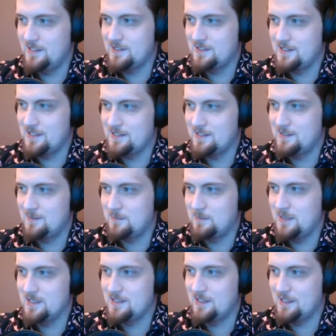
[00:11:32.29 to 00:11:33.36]
incessant
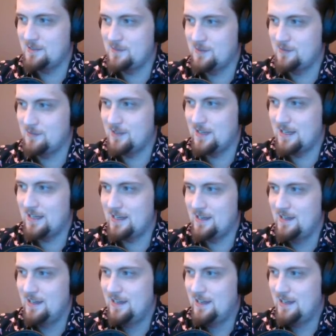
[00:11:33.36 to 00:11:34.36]
buzzing of the fly.